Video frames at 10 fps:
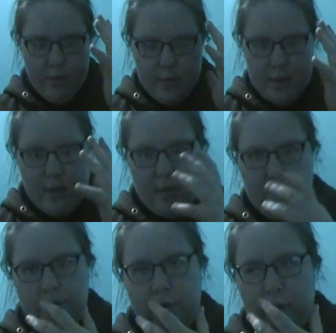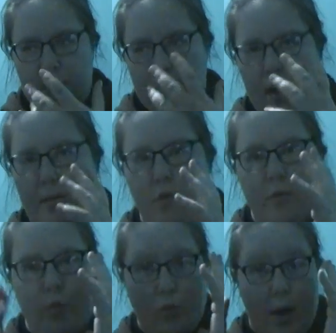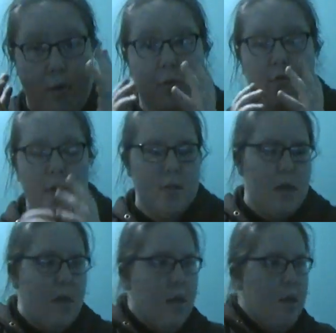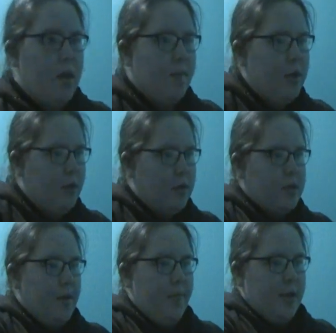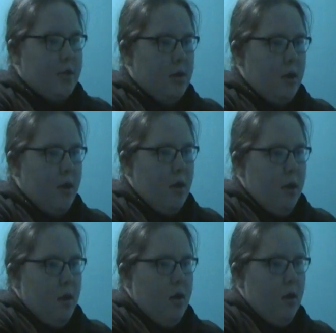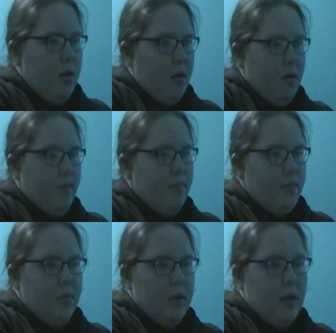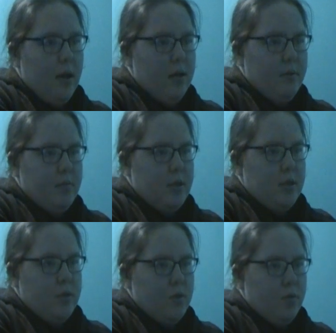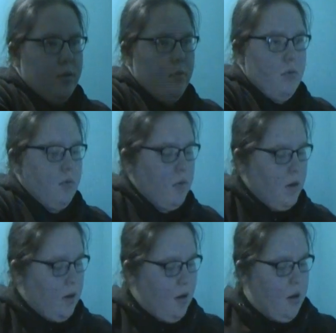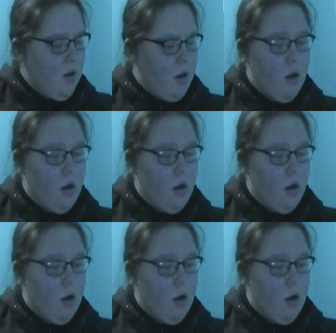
previous seasons, it felt like he had more of a rounder face. Let me look this up, actually. Callum, seasons 1 through 3.